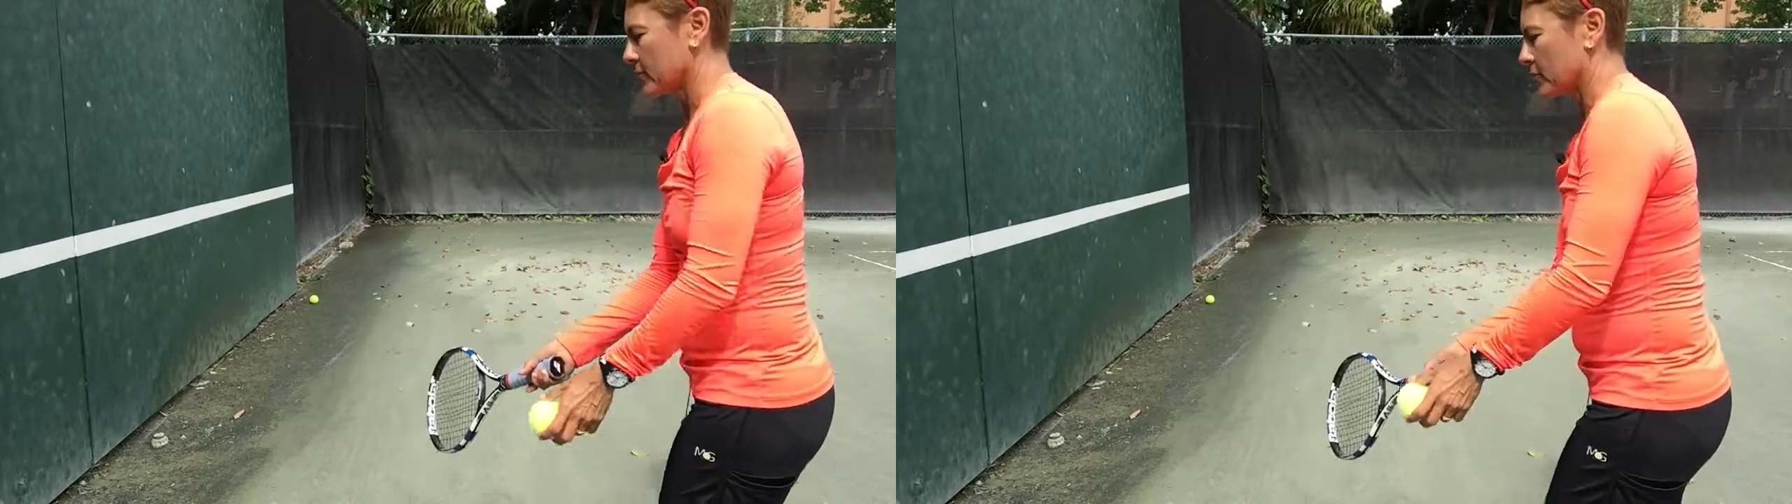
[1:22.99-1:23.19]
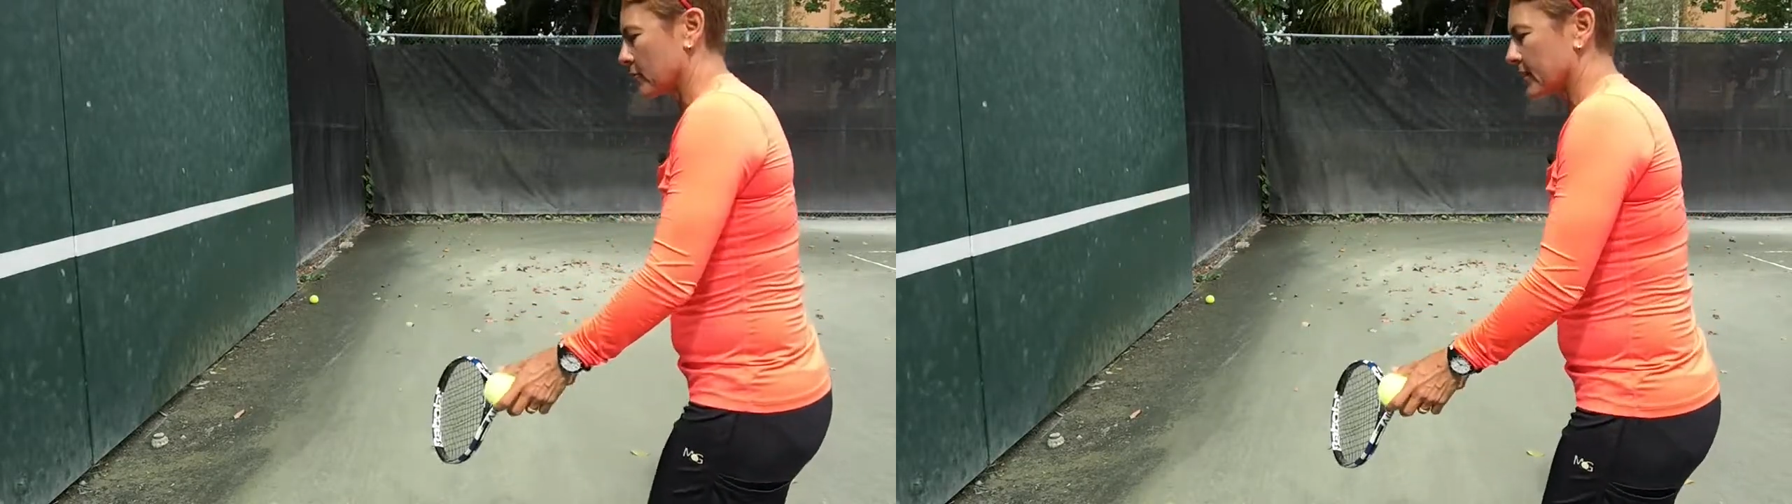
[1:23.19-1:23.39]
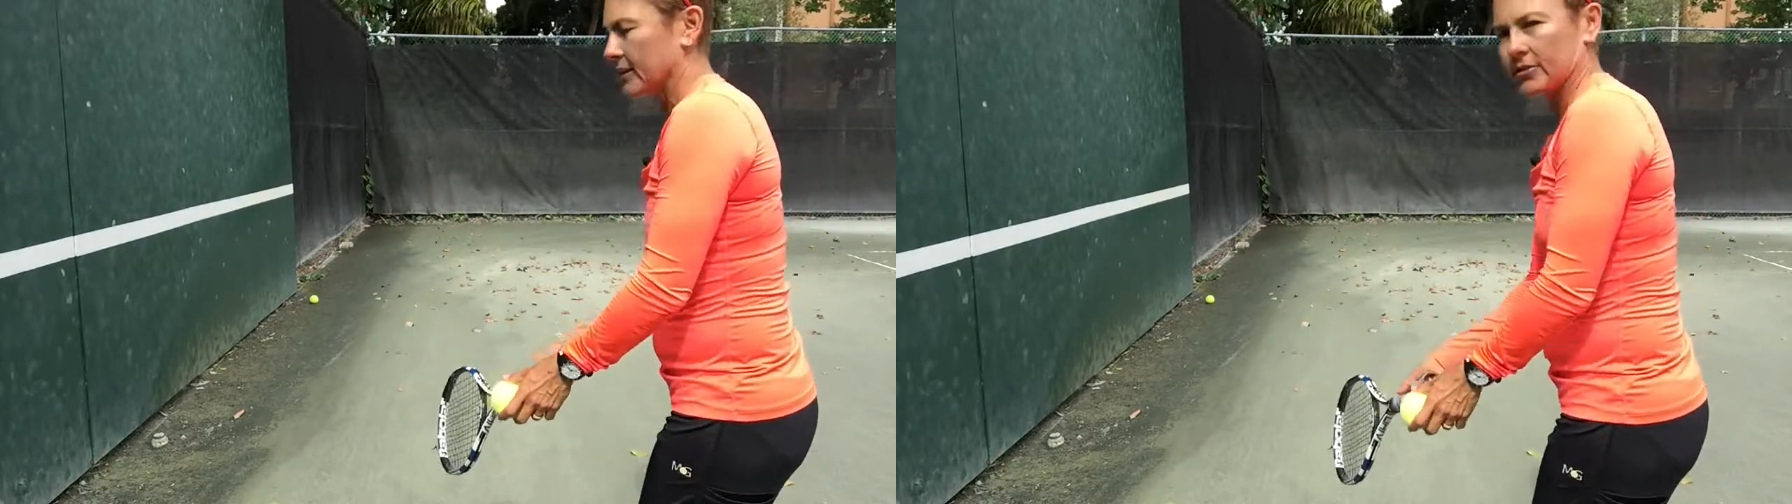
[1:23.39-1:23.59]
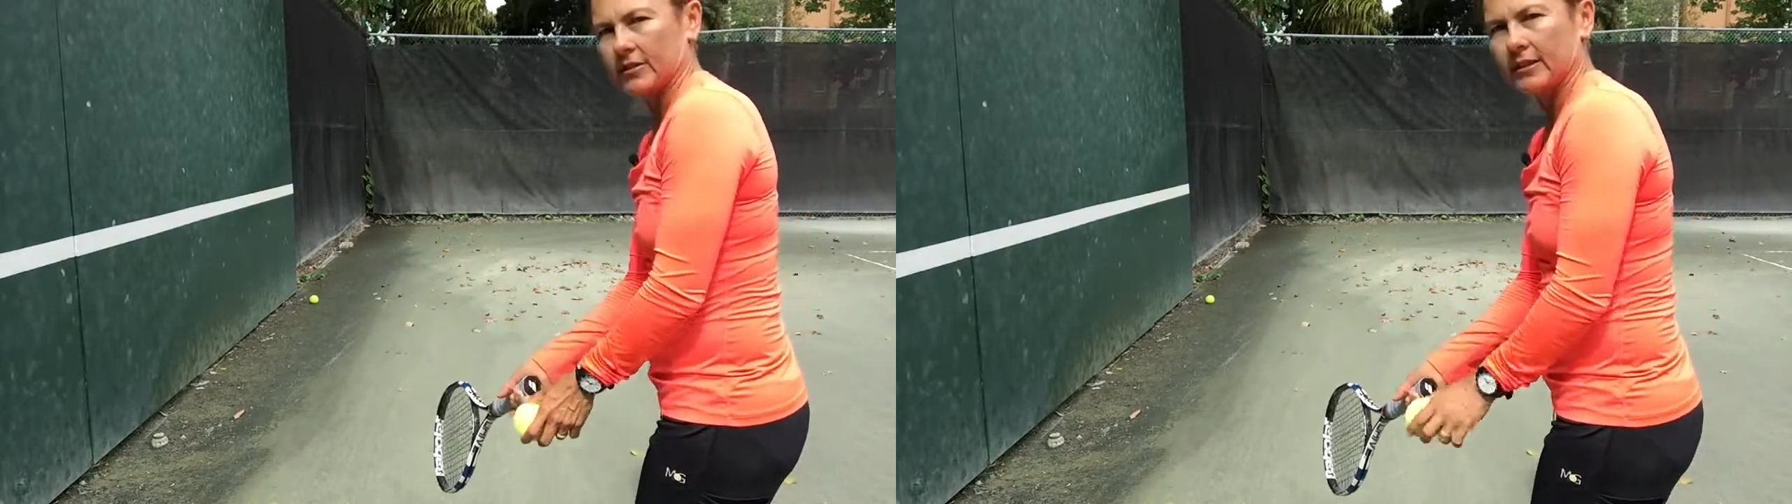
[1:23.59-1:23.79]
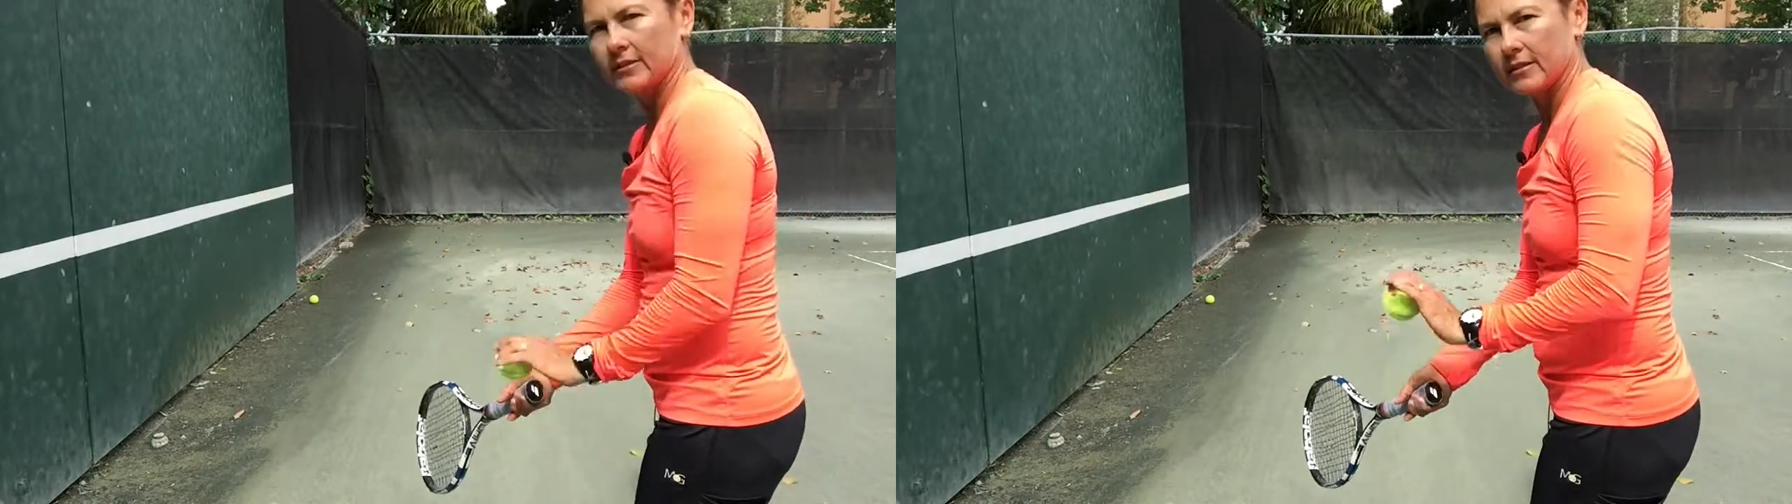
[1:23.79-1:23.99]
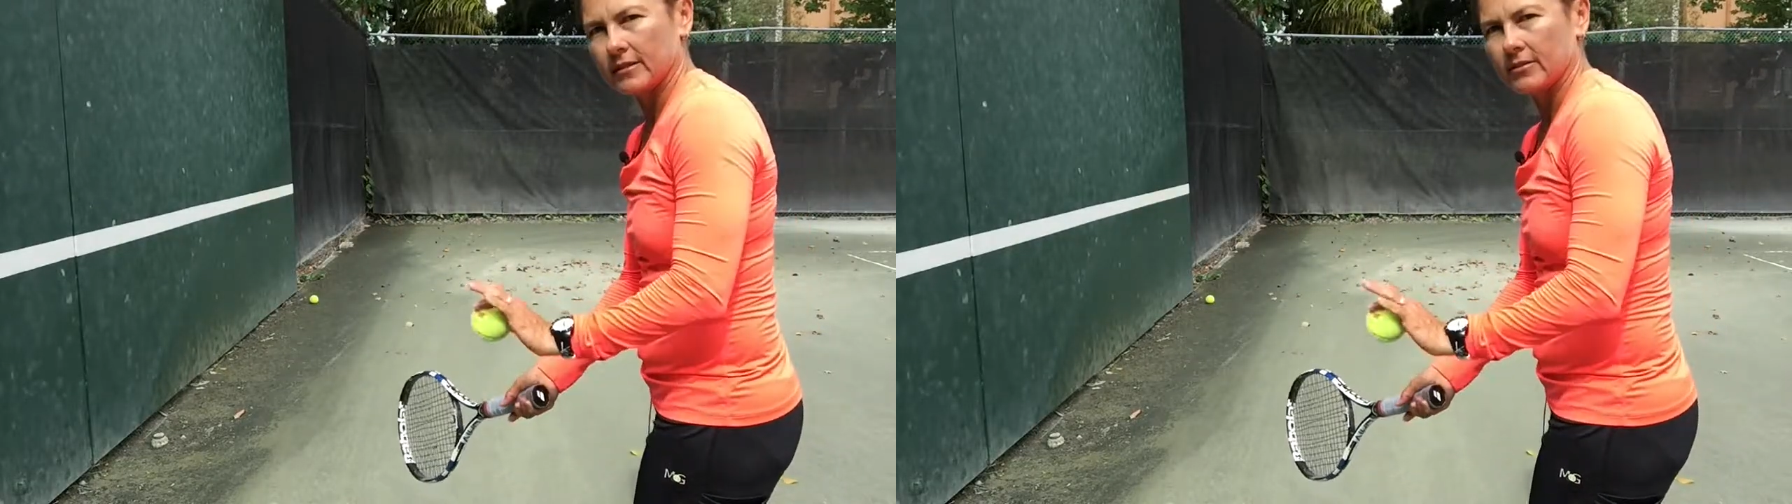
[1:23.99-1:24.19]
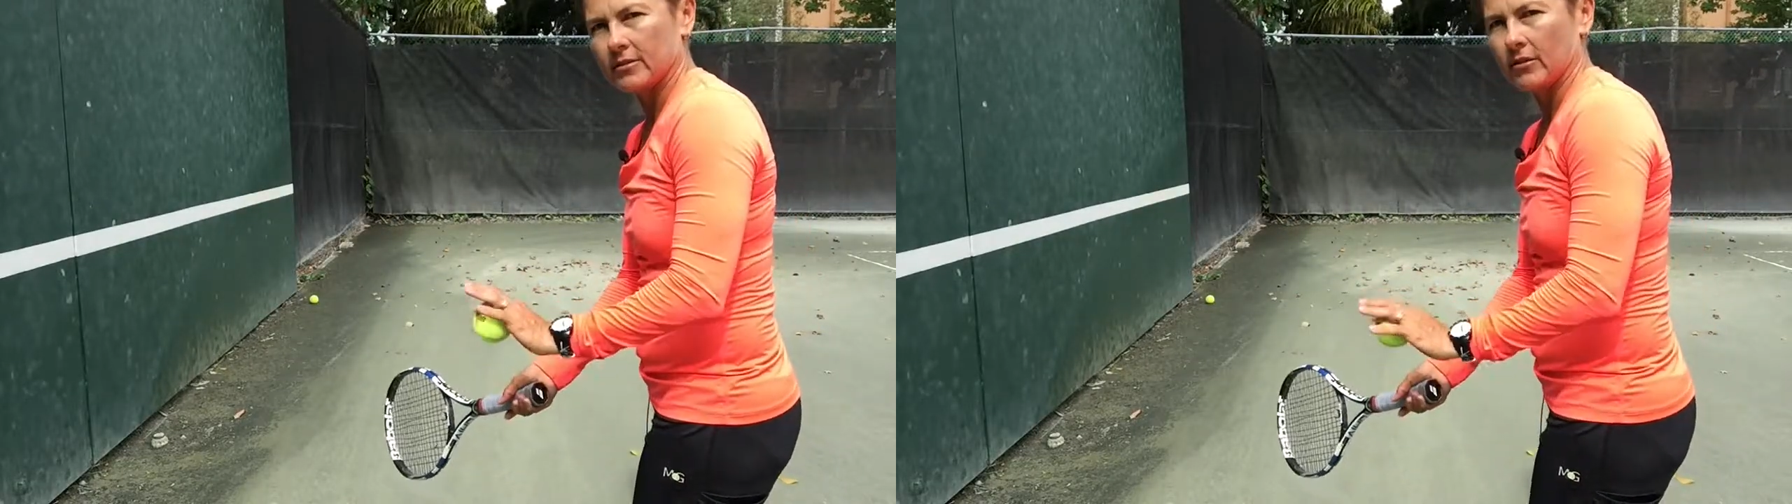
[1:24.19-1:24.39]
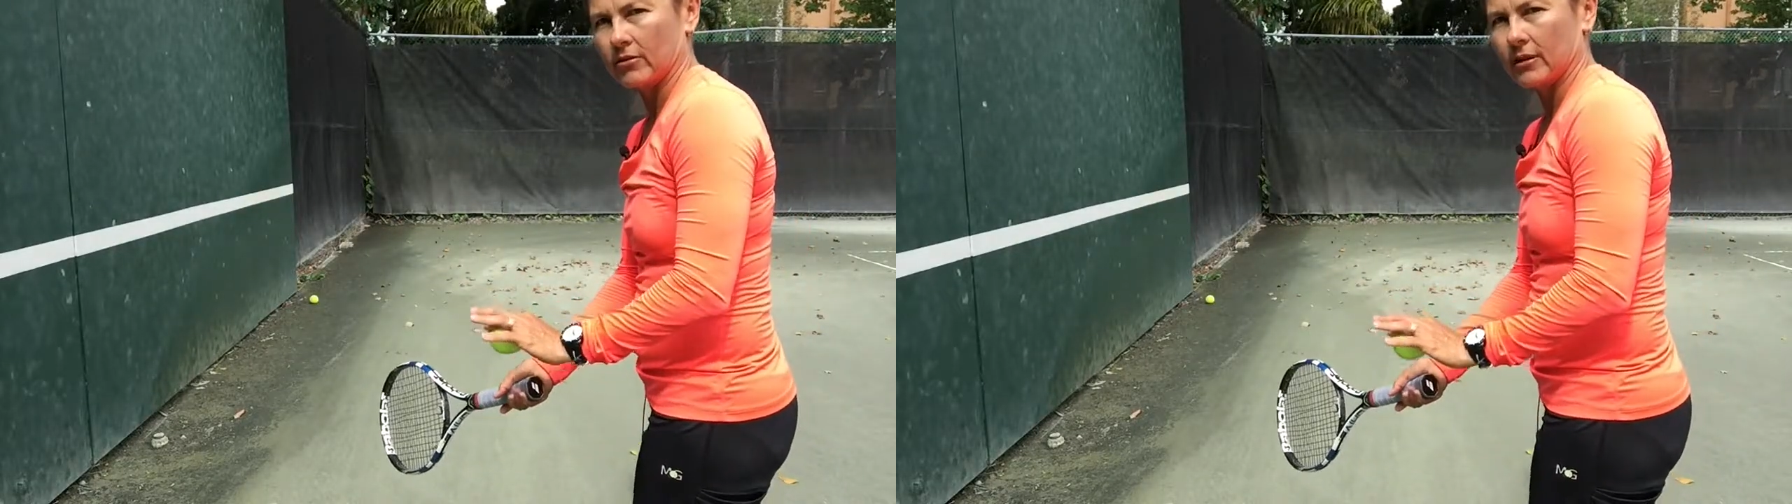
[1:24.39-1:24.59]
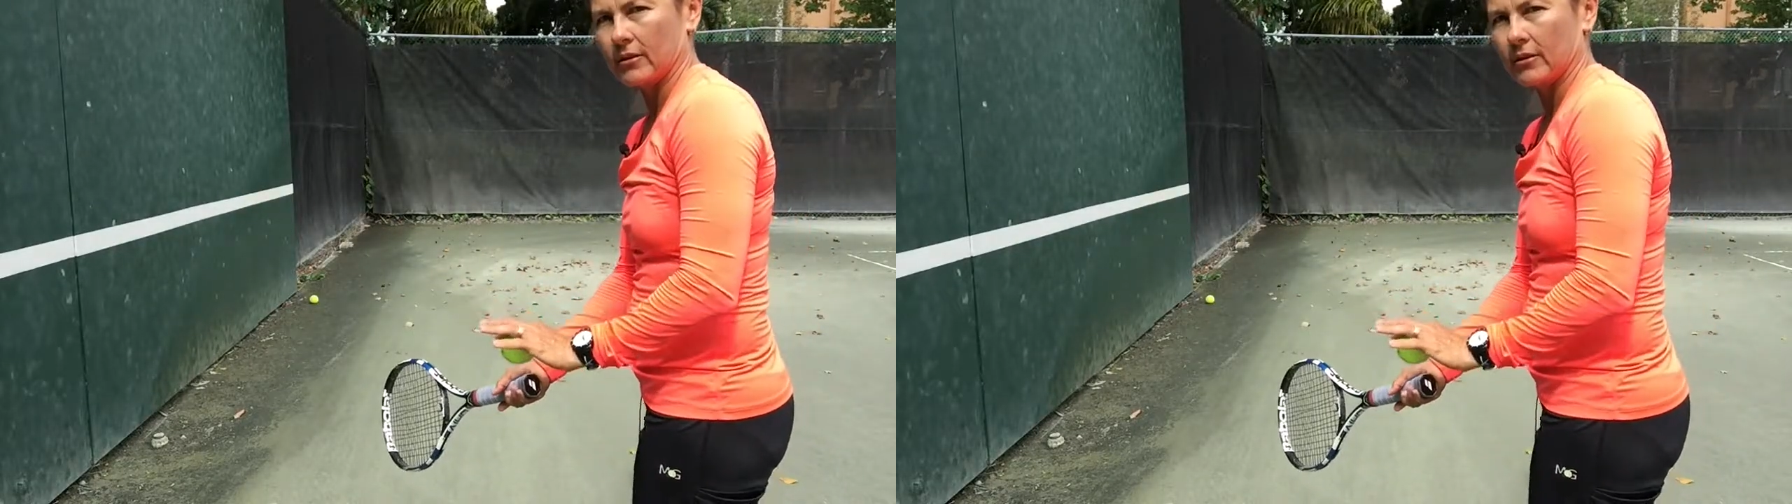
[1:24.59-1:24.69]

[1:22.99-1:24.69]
but we're gonna try and slow